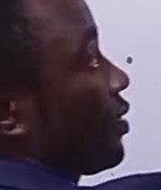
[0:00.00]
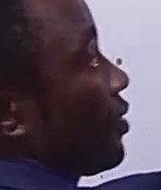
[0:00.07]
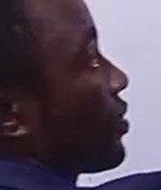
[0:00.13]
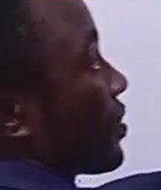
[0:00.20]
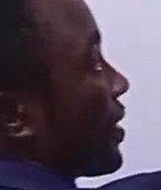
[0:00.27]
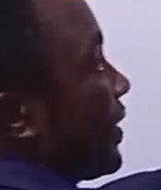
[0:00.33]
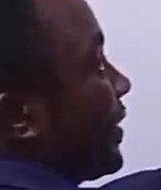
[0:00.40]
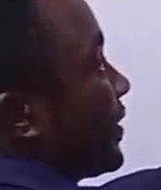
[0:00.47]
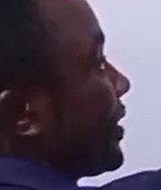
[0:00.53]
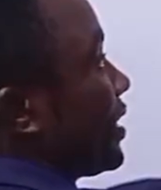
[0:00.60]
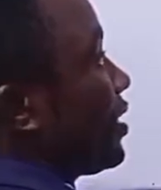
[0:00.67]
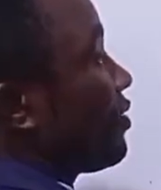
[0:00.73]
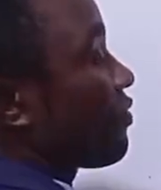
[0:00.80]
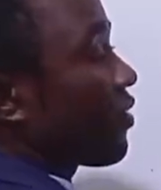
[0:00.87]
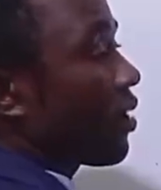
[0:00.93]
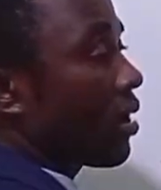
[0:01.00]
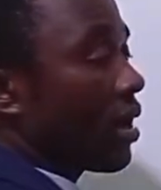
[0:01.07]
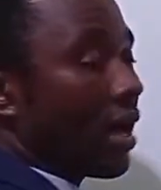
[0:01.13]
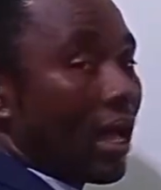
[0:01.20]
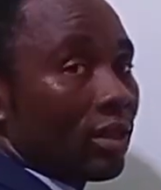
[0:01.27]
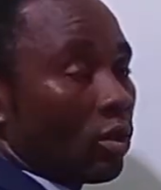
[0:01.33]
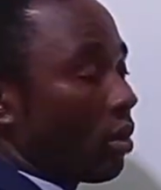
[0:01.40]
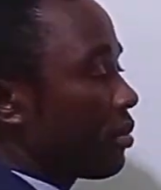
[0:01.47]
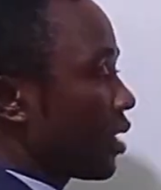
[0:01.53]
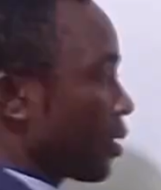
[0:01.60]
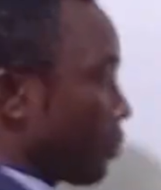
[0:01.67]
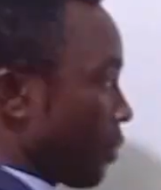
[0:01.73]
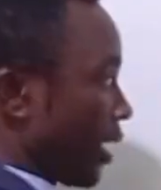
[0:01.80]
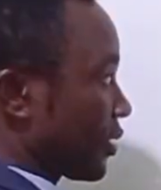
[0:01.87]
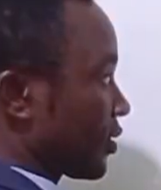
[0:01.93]
Relative atomic
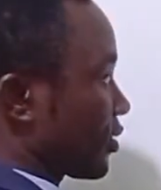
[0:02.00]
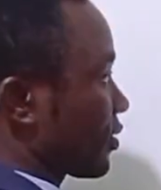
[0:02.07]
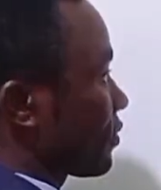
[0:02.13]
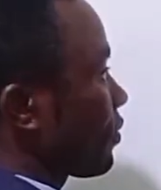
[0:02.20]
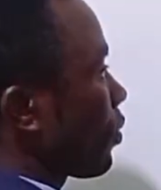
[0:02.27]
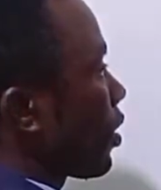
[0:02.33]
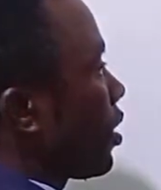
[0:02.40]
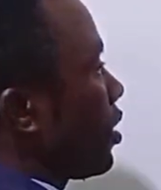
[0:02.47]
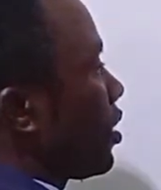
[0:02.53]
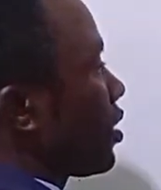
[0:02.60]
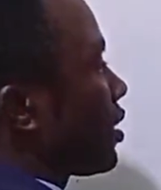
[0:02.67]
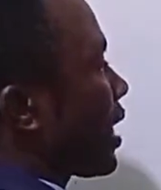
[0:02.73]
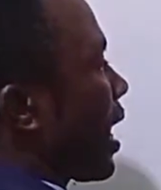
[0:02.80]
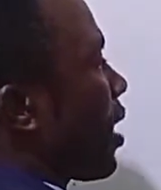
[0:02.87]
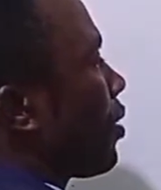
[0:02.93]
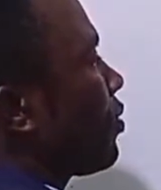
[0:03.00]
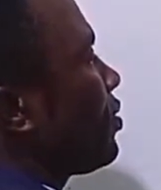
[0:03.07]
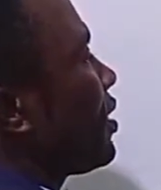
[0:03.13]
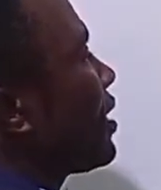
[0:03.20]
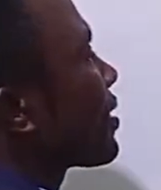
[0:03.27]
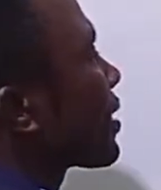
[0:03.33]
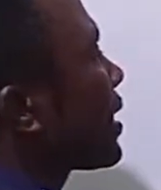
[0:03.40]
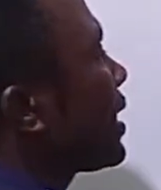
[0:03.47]
mass. Now, the